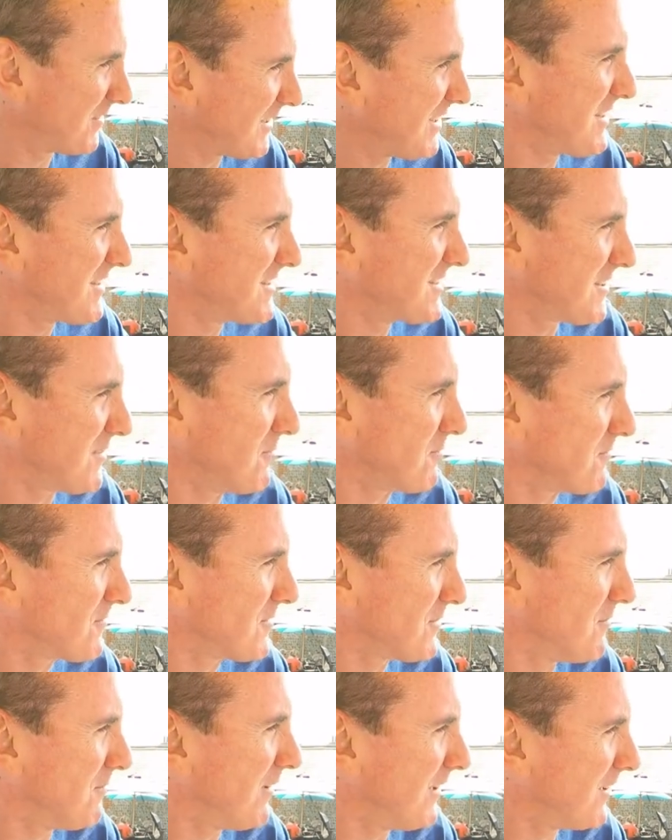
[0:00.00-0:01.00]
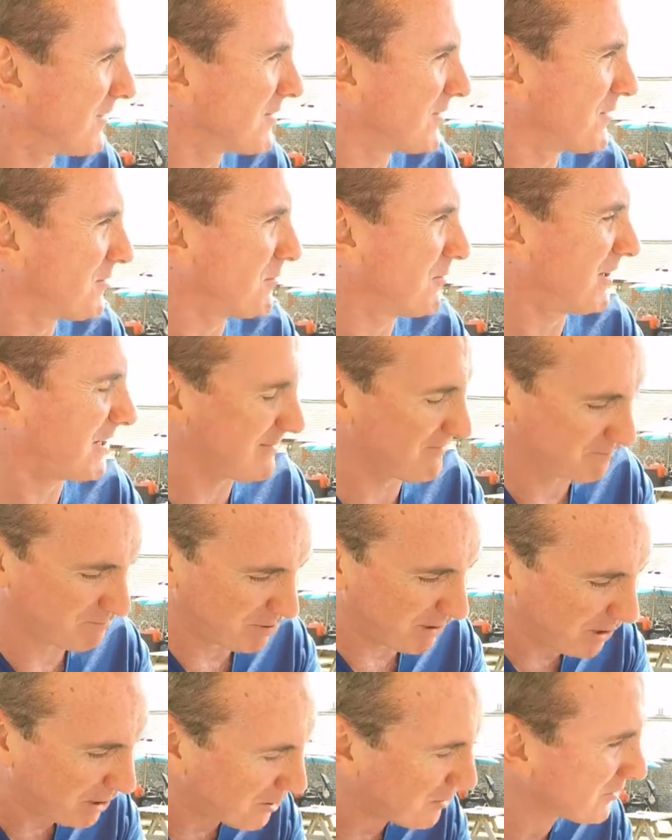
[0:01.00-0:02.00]
insult to us, or they've
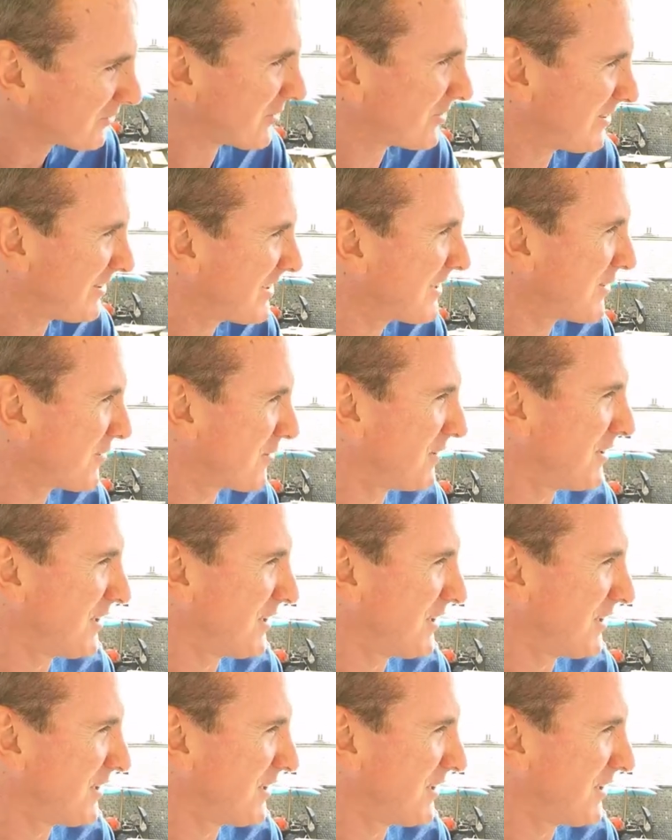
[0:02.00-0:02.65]
personally got it